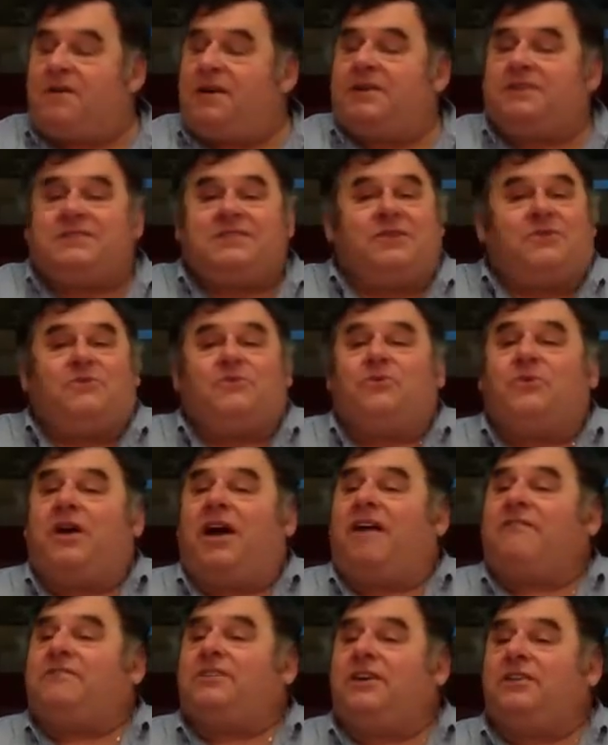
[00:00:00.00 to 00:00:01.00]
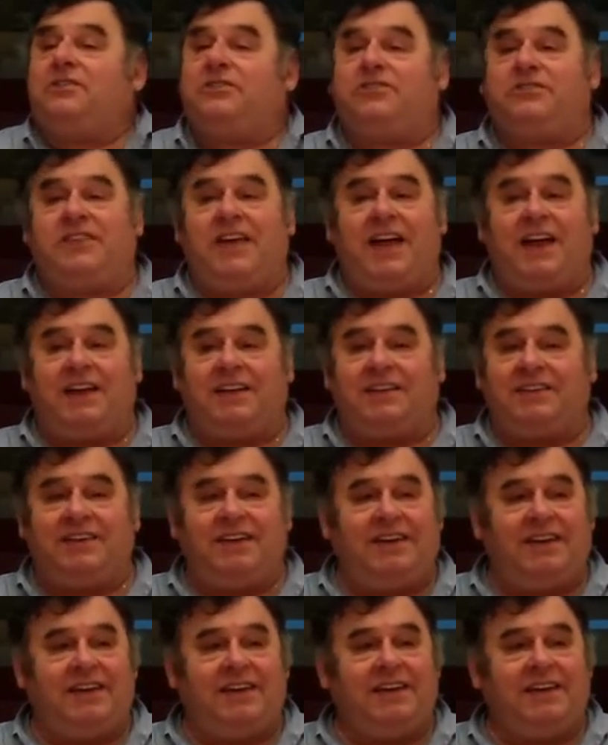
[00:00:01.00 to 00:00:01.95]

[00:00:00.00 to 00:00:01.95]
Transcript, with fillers: But we have to understand